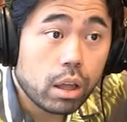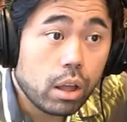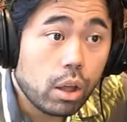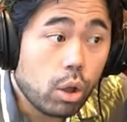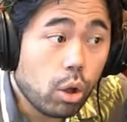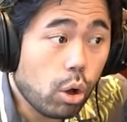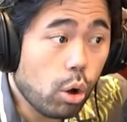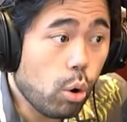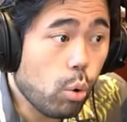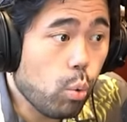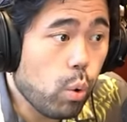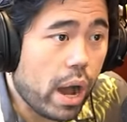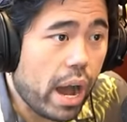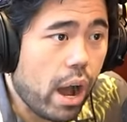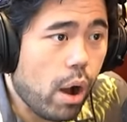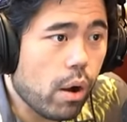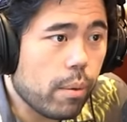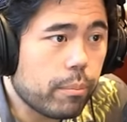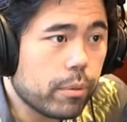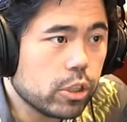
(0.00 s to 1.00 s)
oh
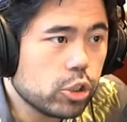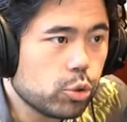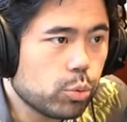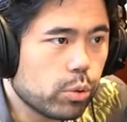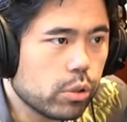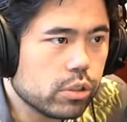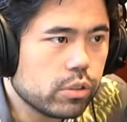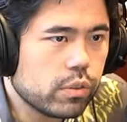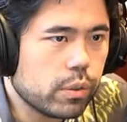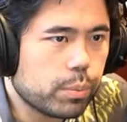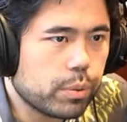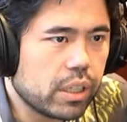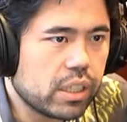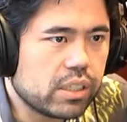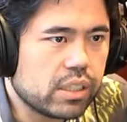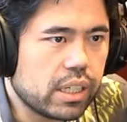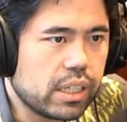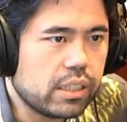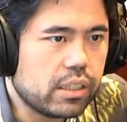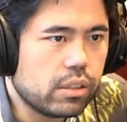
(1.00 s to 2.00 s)
wow I'm much worse if he plays
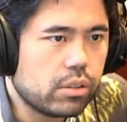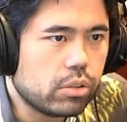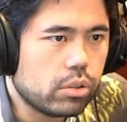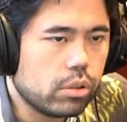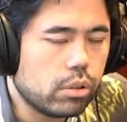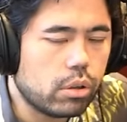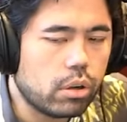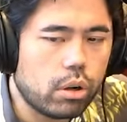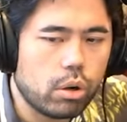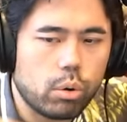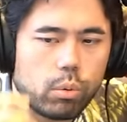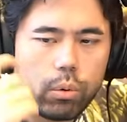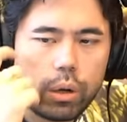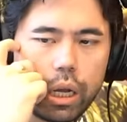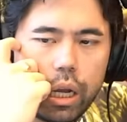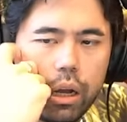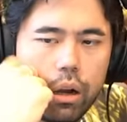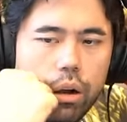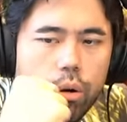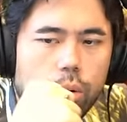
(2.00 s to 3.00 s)
knight d2 oh
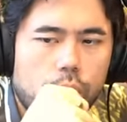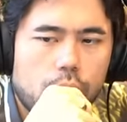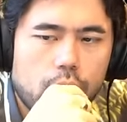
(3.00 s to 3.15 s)
wow